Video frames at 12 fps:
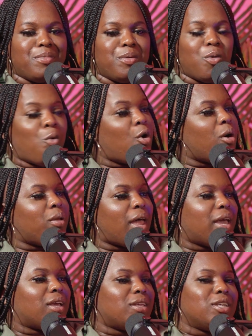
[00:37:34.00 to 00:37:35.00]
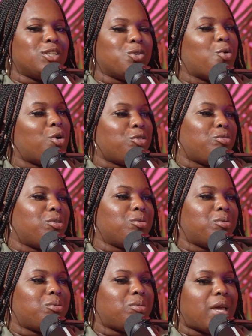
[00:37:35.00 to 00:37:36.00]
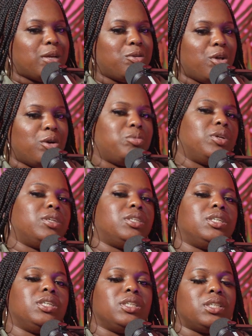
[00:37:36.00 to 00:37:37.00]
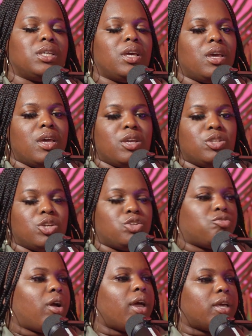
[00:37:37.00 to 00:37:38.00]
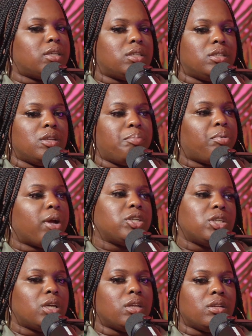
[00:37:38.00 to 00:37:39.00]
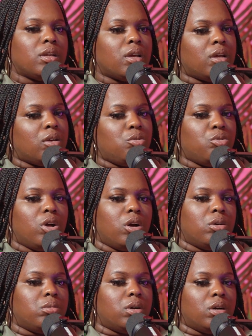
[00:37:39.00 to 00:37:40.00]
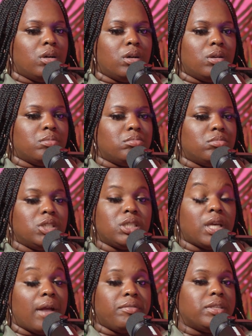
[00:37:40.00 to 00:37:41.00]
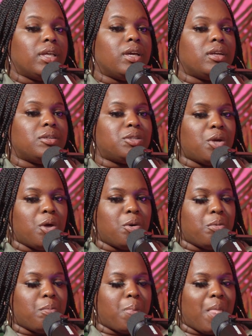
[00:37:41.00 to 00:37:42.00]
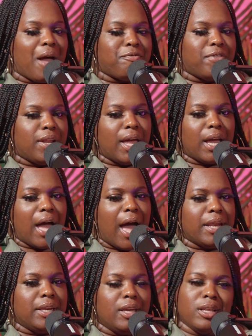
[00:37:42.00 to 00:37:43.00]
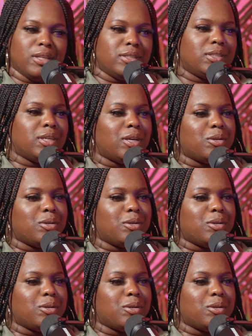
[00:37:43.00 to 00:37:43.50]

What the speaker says: on, like, just going through. Yeah. Like, just the stress, depression, just everything. So I felt like I needed to